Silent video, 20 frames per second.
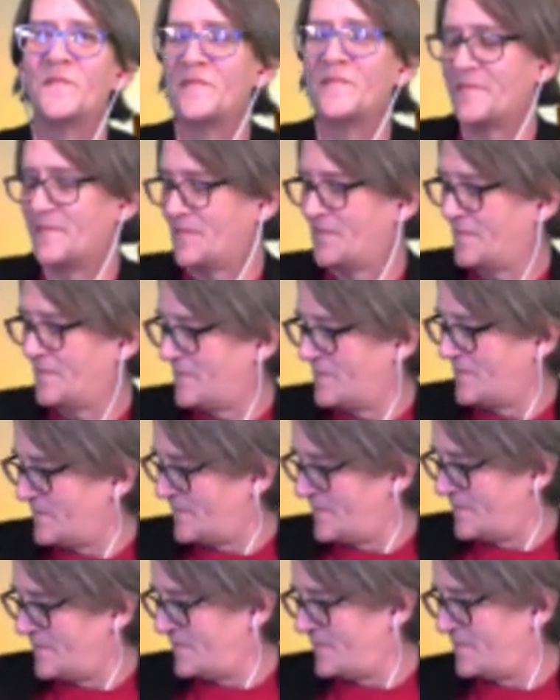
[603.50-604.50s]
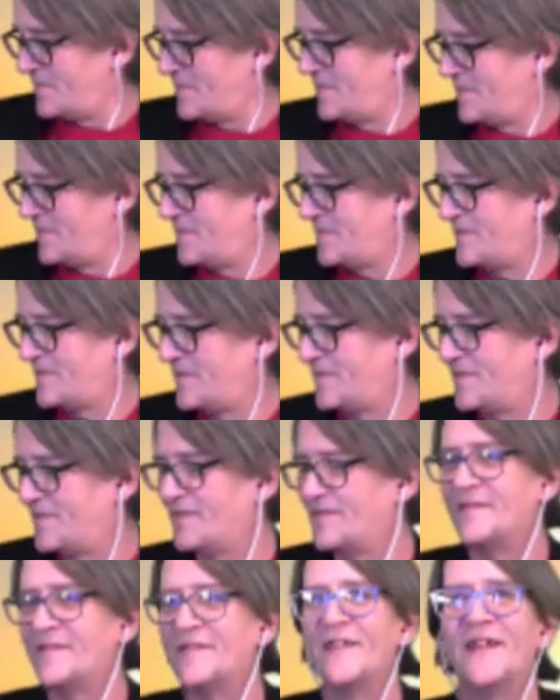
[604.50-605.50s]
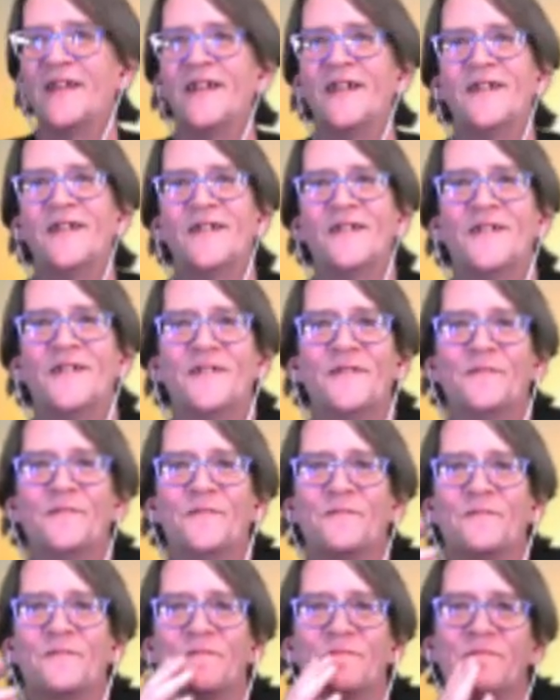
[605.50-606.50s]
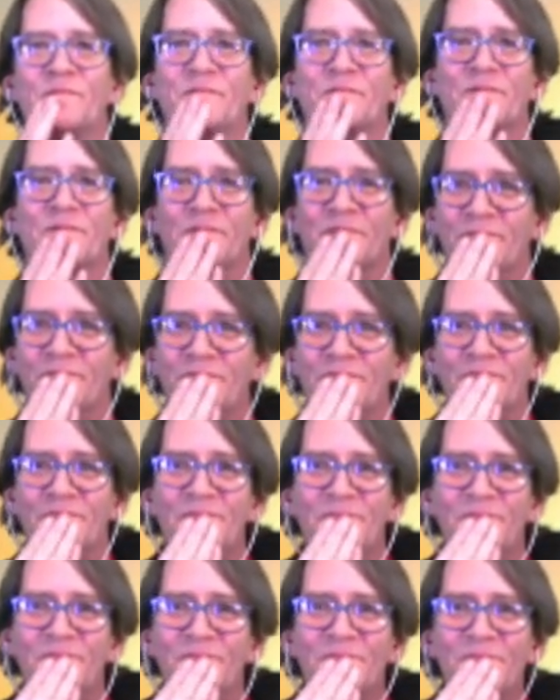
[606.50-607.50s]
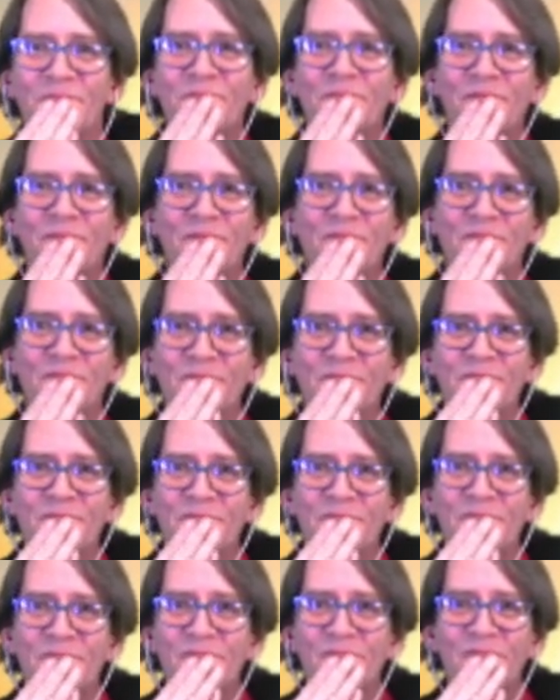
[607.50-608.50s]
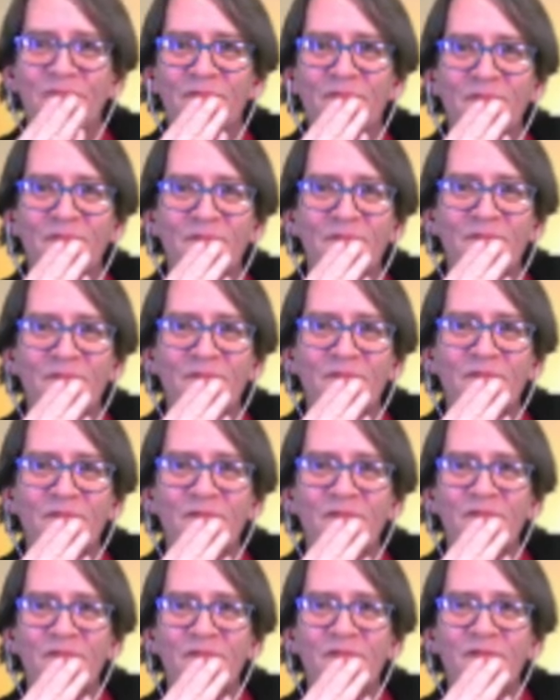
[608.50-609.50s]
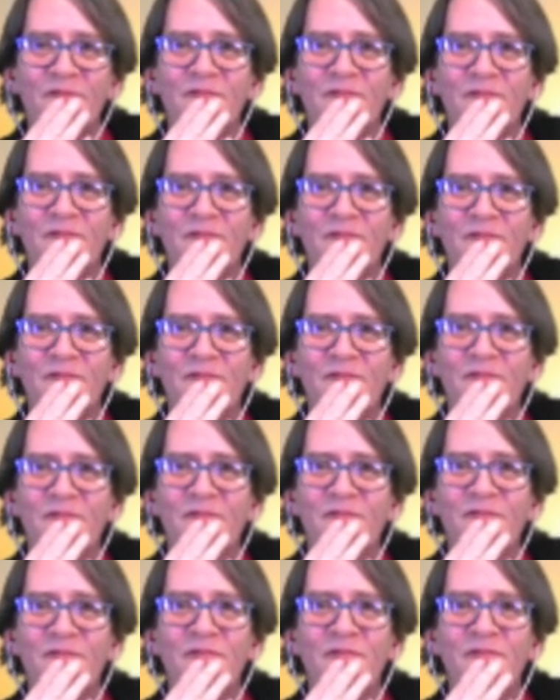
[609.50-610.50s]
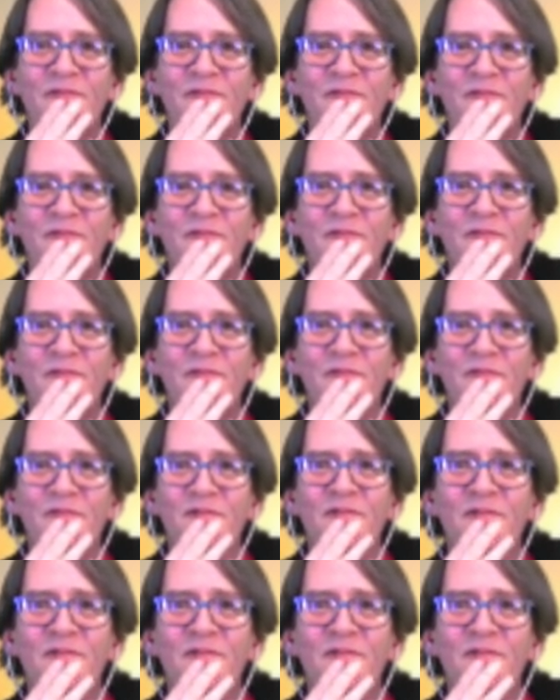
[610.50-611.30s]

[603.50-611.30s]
(silent)